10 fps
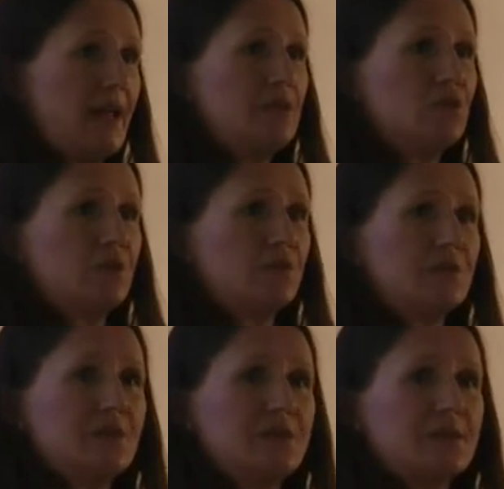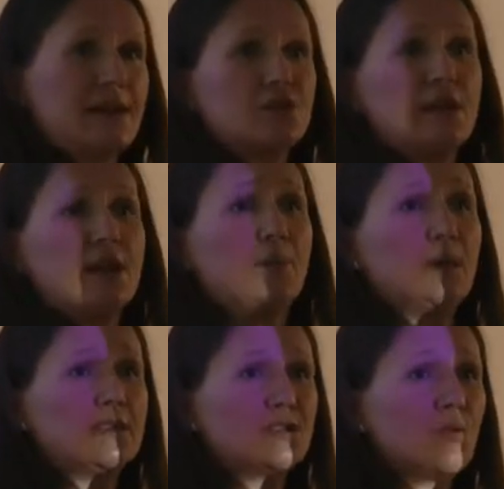agents that it's actually
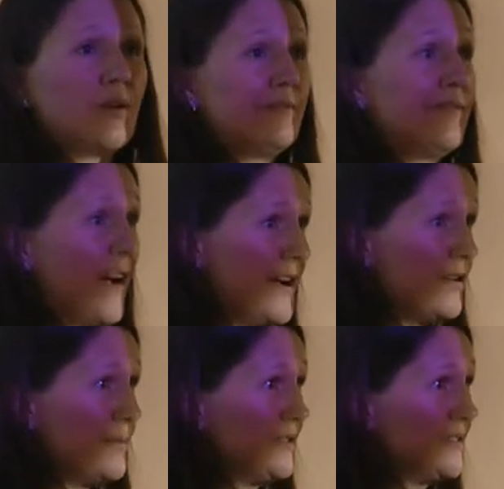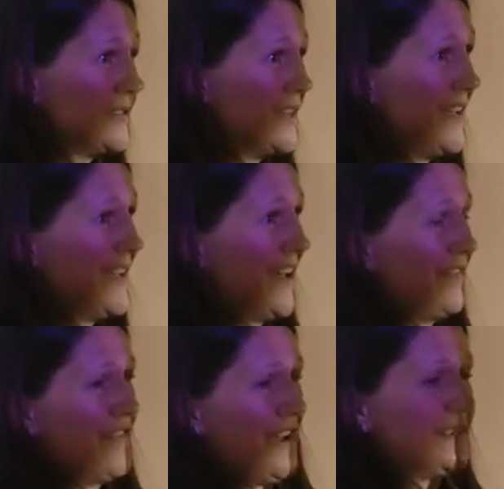coming into our environment,
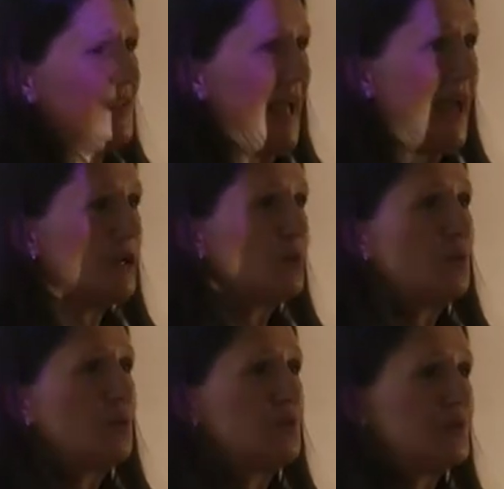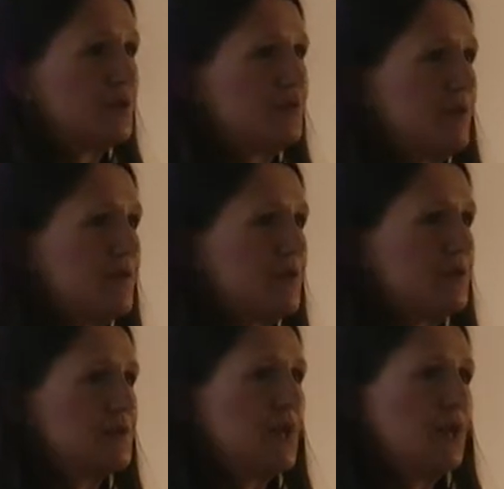affecting animals, the
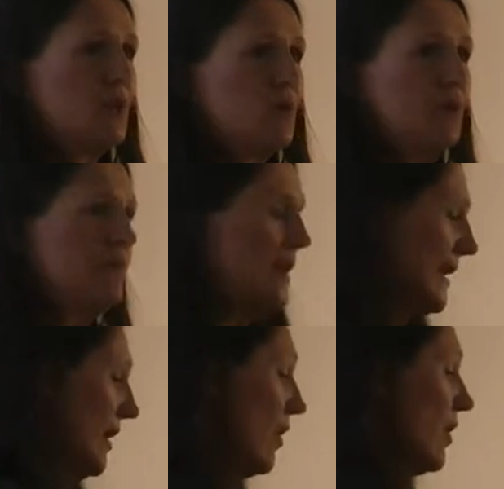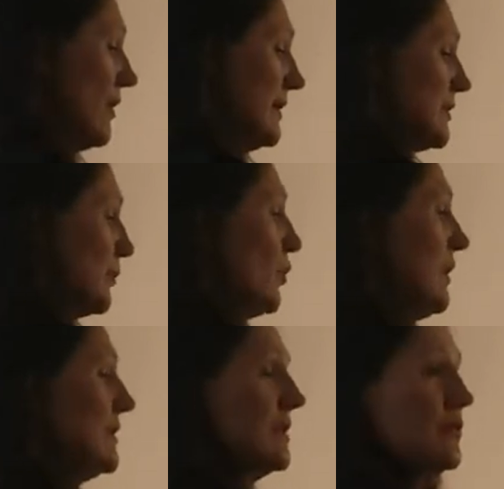rivers. We really are at a
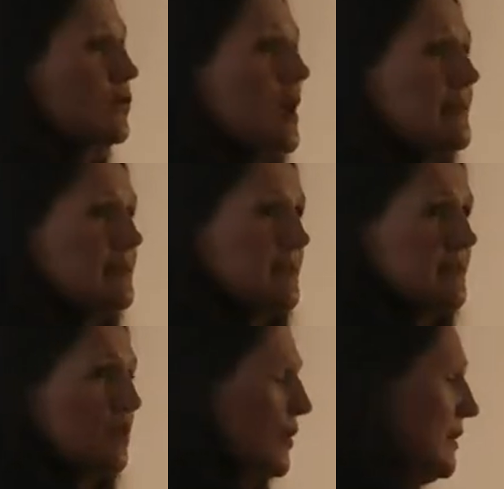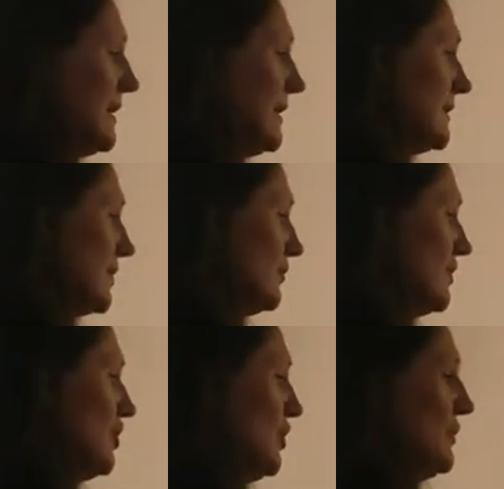point of crisis where we need to
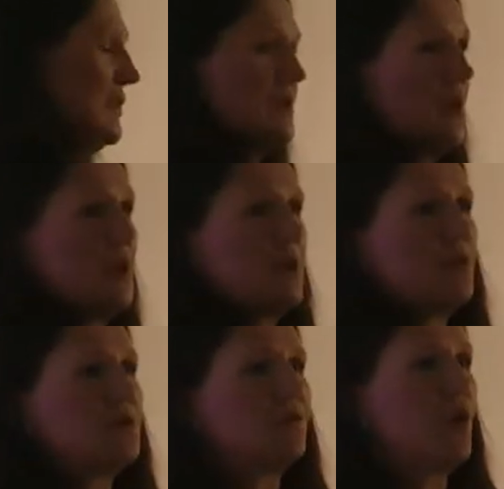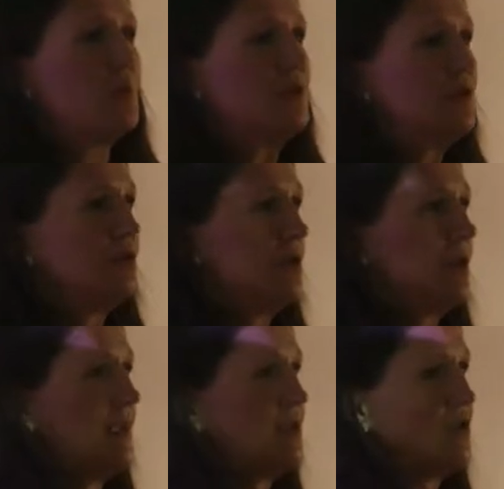reduce those
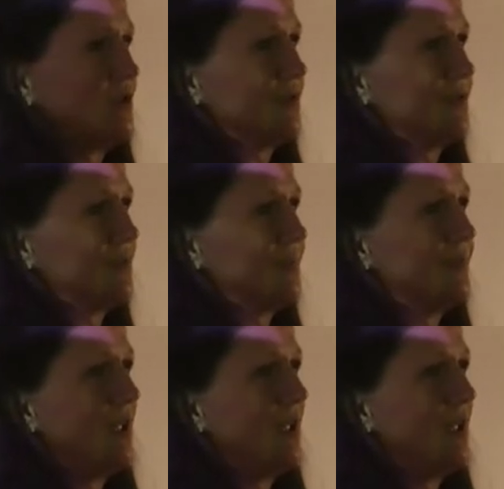pharmaceutical agents.